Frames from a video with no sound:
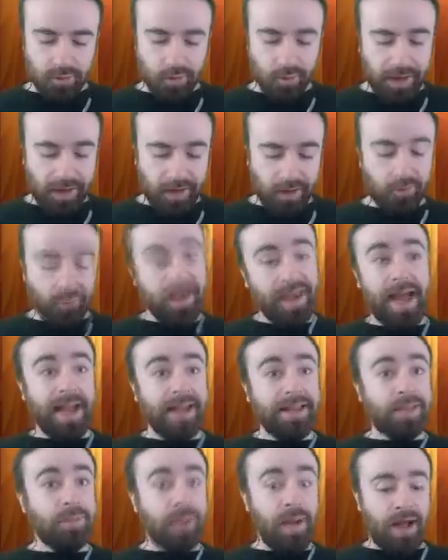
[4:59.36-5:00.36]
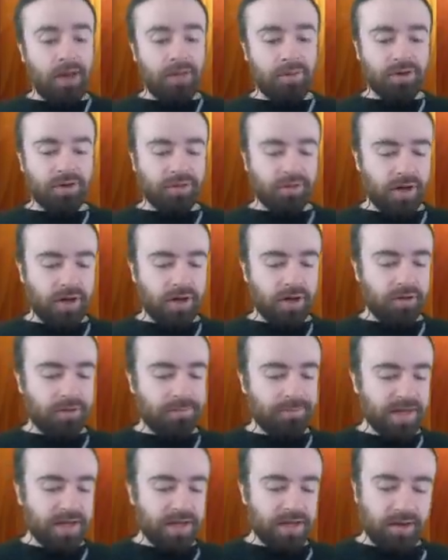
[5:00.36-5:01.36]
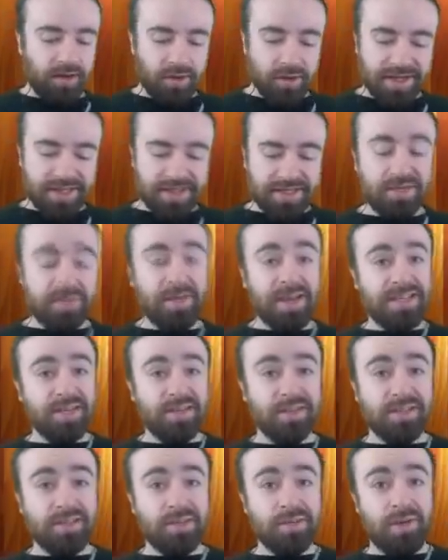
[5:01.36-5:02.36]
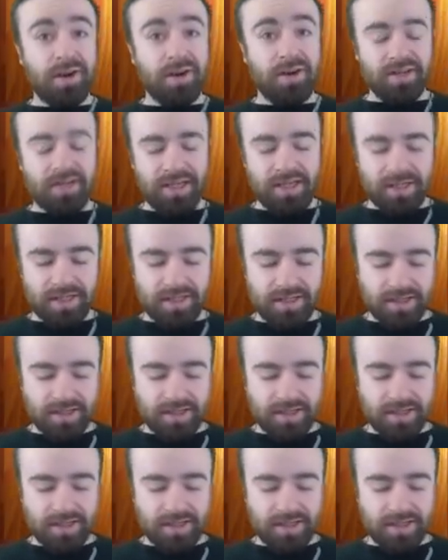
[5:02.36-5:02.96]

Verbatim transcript: Well, we got the power throw. Oh, you get to see my tilted barley.